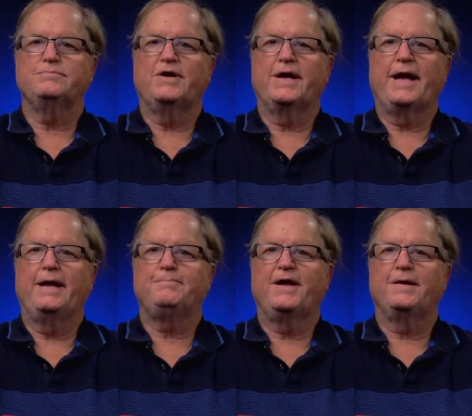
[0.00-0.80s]
my
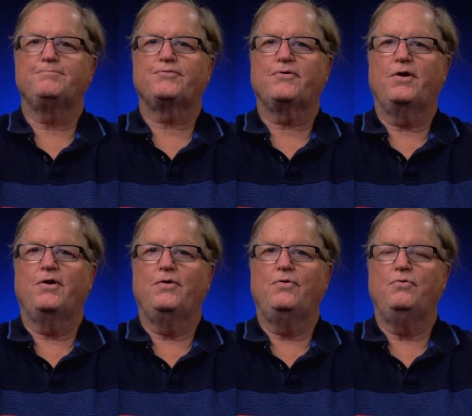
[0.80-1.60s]
iPad
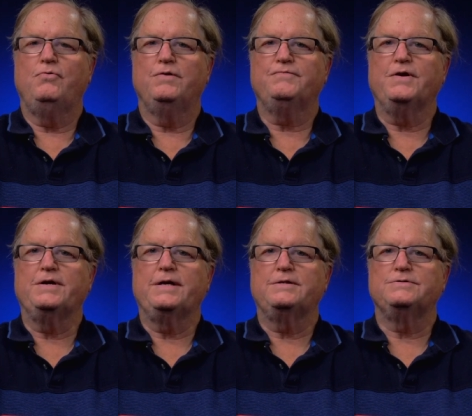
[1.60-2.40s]
Pro with
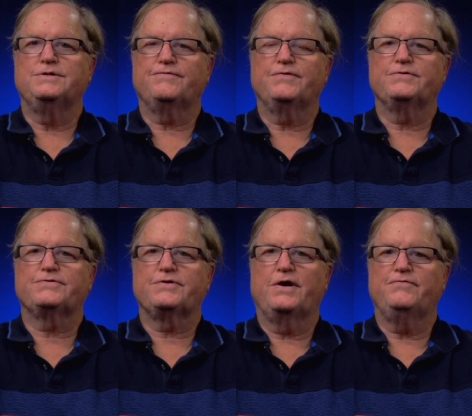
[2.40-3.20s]
different
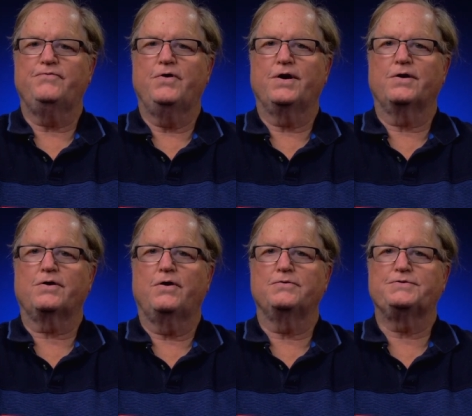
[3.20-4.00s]
software
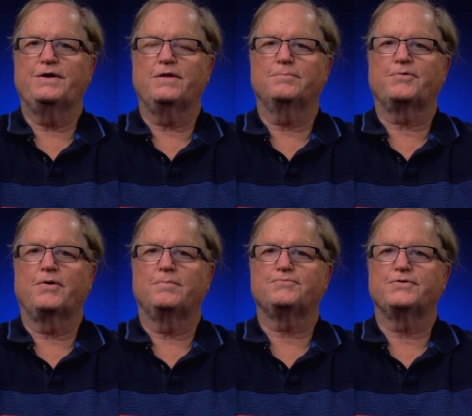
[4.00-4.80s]
called
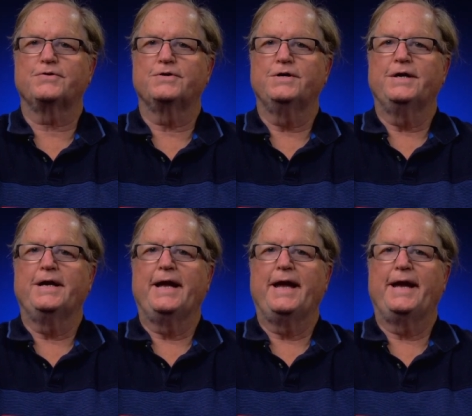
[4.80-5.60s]
Teleprompter,
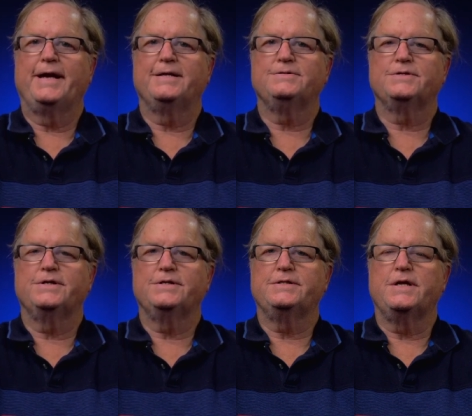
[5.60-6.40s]
and
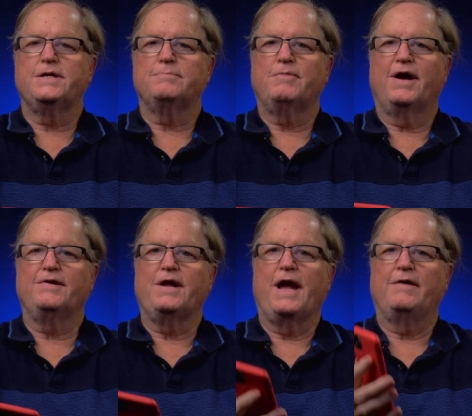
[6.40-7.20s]

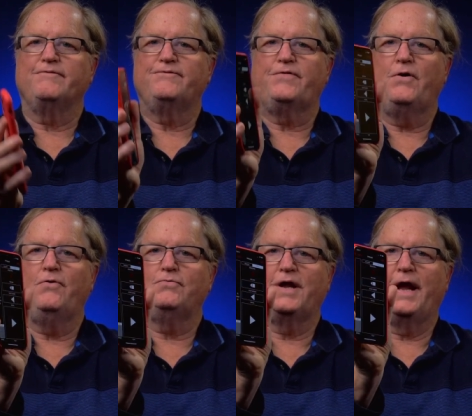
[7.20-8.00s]
my
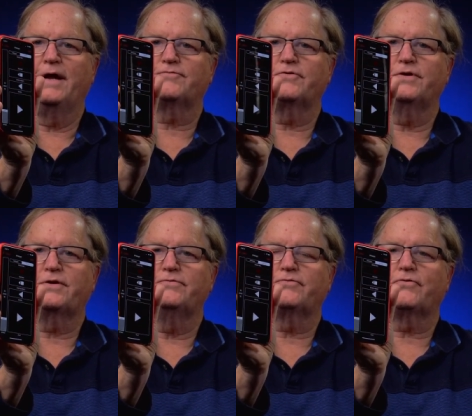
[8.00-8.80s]
phone actually
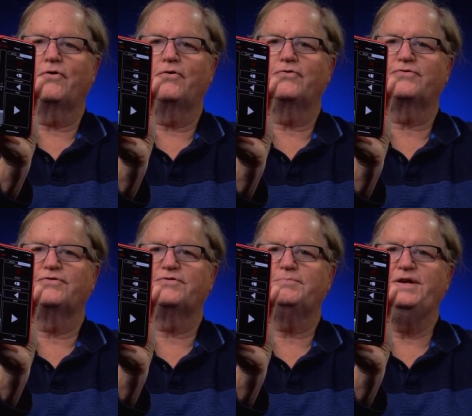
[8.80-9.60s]
controls the
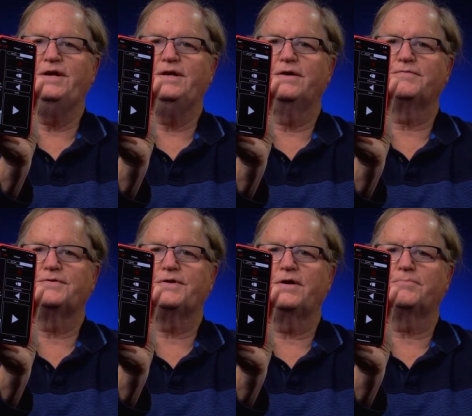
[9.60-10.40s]
speed of the
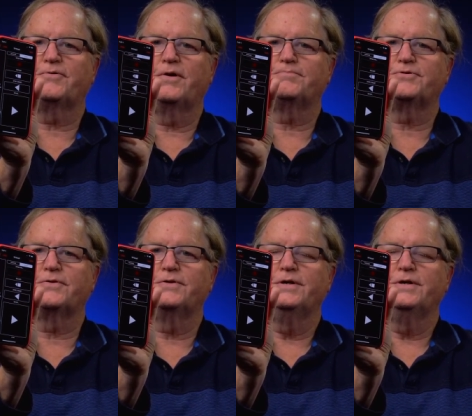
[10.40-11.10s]
teleprompter.